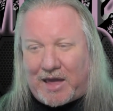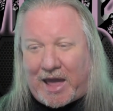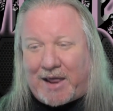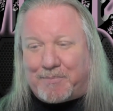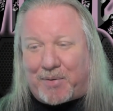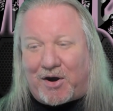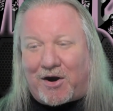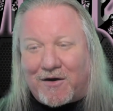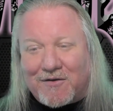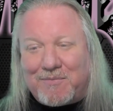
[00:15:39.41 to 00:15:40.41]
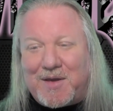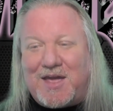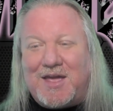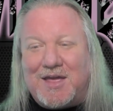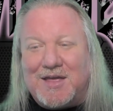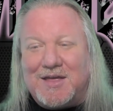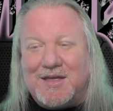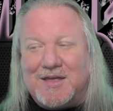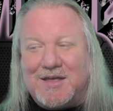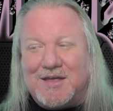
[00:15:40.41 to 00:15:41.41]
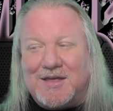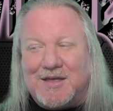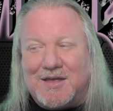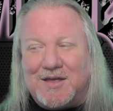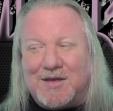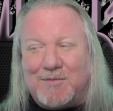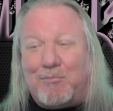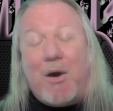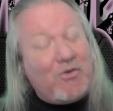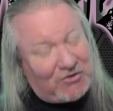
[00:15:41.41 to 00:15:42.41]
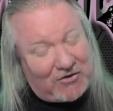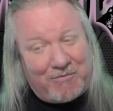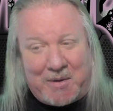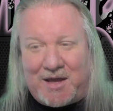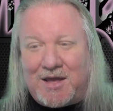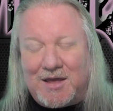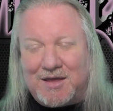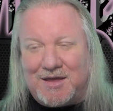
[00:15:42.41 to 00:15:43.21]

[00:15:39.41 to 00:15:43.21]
and part of me, most of me,